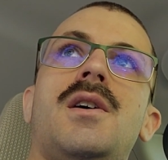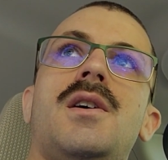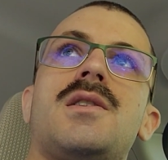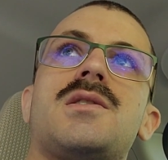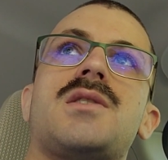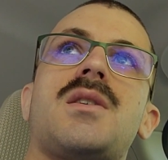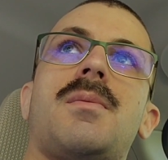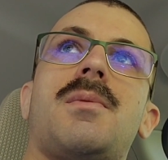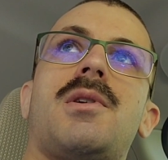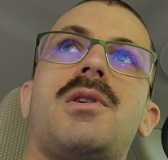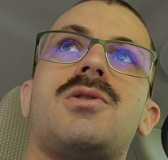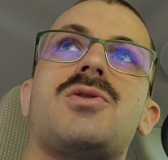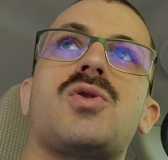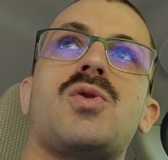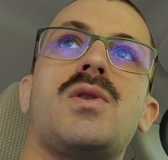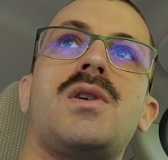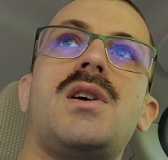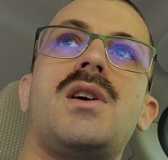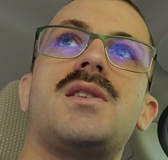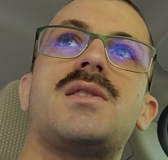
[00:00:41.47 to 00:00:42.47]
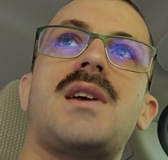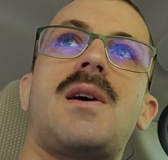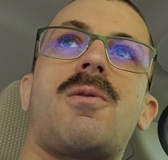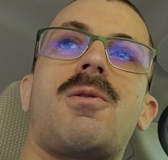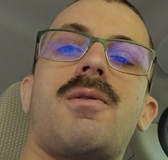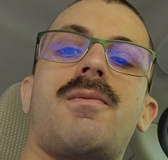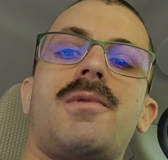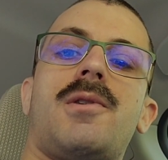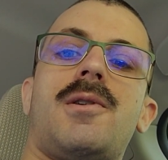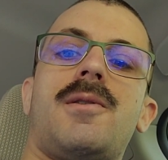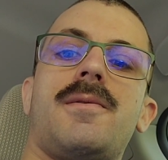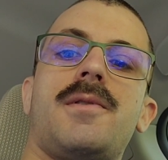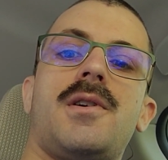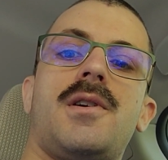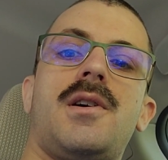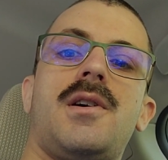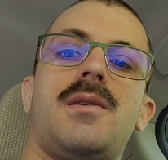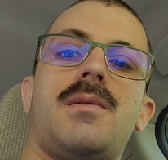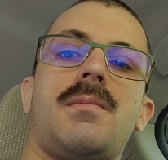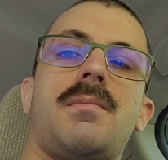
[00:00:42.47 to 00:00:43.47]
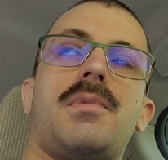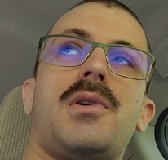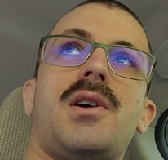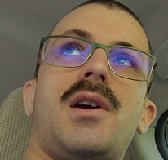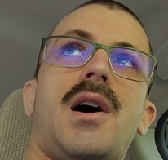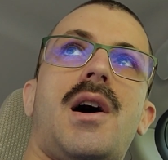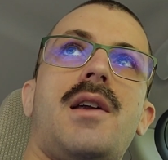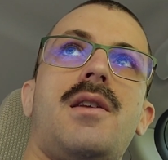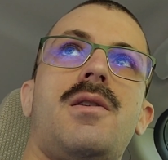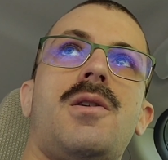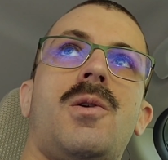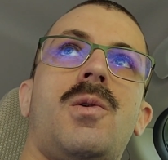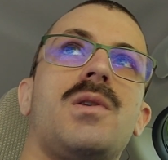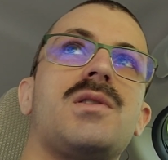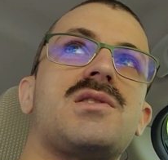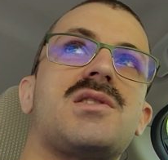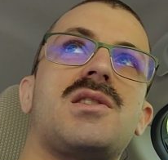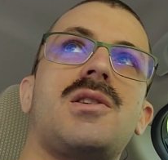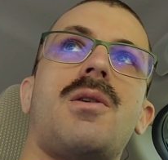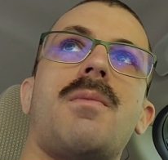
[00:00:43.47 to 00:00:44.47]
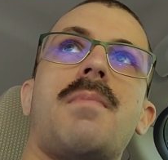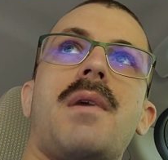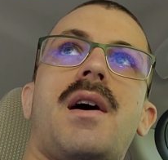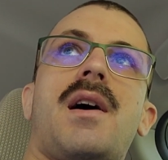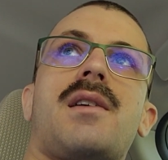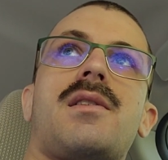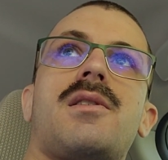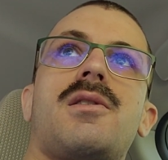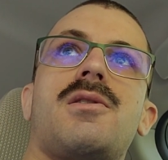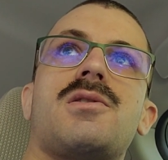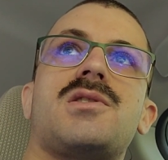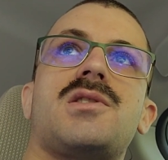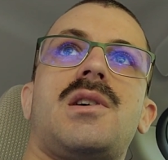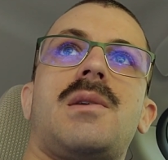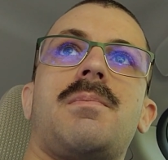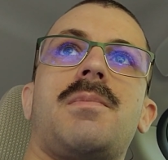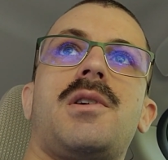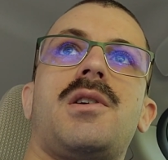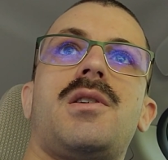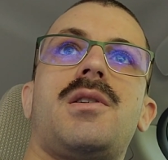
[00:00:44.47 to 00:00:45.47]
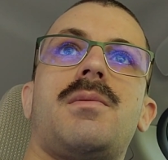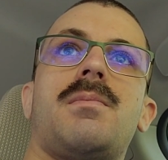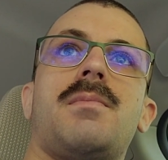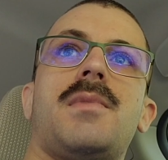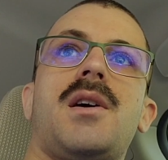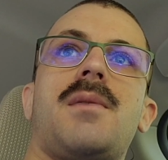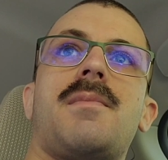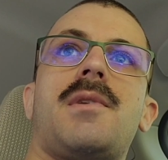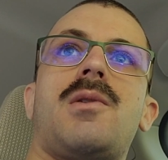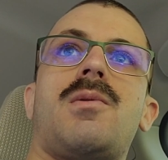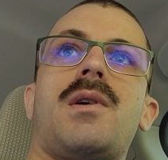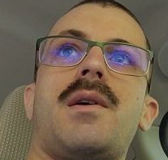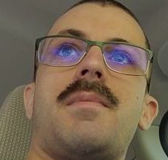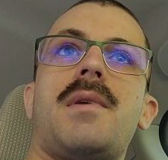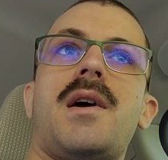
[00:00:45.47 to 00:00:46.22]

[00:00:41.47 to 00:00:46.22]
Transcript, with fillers: some of the trees that were involved in it, but I know it's still back there, so I'm gonna make my way